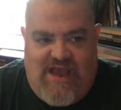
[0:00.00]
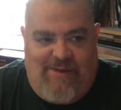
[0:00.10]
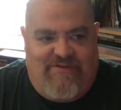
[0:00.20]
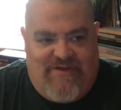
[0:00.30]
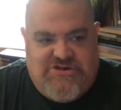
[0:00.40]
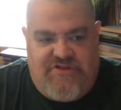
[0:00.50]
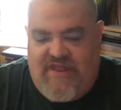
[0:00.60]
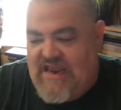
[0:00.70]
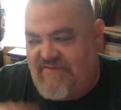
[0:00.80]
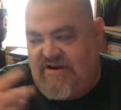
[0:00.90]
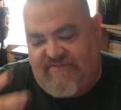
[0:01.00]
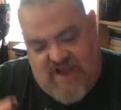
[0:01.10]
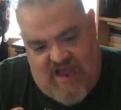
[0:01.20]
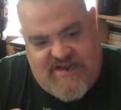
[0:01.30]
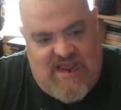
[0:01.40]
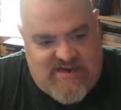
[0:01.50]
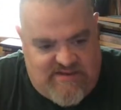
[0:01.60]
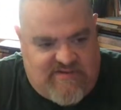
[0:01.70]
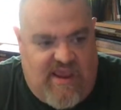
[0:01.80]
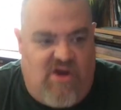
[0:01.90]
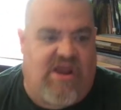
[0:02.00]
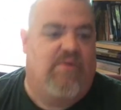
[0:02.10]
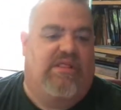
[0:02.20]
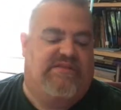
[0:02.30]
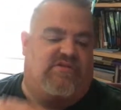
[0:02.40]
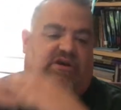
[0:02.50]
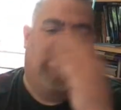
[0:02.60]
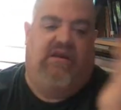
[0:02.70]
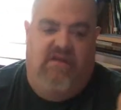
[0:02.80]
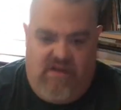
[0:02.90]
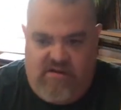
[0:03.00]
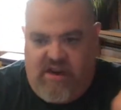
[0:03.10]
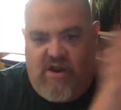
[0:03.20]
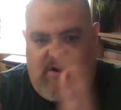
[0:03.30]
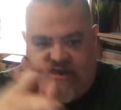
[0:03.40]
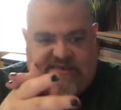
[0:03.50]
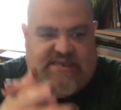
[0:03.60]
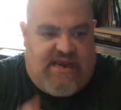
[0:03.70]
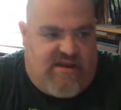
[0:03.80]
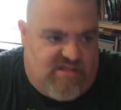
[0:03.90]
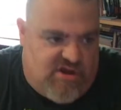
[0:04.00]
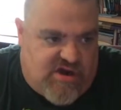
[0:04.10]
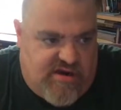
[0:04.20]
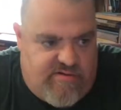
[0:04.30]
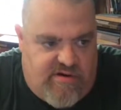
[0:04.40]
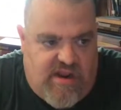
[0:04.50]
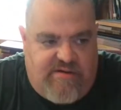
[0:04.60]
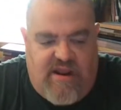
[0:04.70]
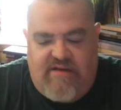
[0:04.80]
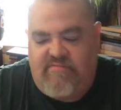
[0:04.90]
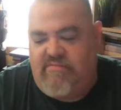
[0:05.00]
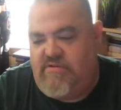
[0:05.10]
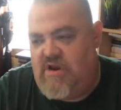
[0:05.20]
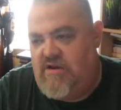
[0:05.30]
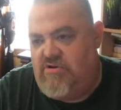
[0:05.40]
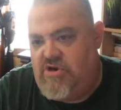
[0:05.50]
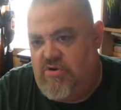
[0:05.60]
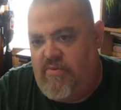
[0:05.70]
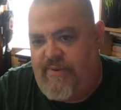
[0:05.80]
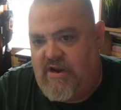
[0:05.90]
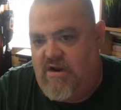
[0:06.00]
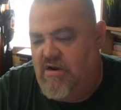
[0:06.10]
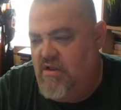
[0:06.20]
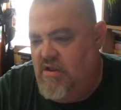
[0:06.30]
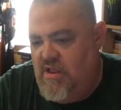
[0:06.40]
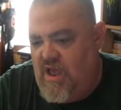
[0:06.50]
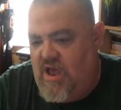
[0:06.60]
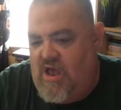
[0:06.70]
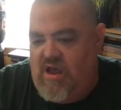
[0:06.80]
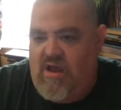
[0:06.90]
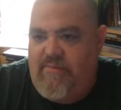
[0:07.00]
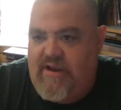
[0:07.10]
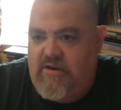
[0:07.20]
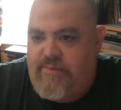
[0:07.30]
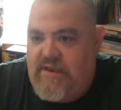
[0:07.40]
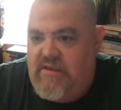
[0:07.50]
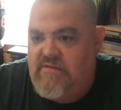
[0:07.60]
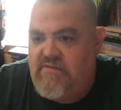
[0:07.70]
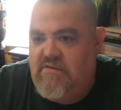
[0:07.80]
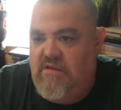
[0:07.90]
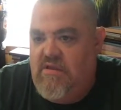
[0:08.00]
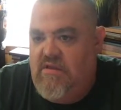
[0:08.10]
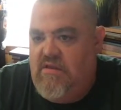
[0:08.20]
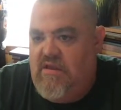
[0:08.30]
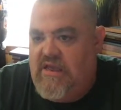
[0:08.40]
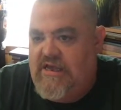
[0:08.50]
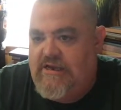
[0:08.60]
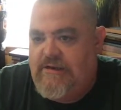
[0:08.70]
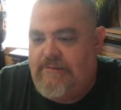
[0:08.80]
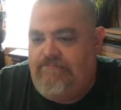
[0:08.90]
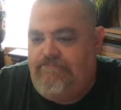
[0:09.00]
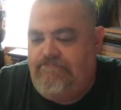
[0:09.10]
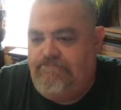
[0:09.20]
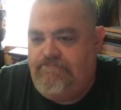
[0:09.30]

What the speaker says: times eventually, then you have enough content to say, okay, well, let's look at, an extended look and do a bigger piece. I'm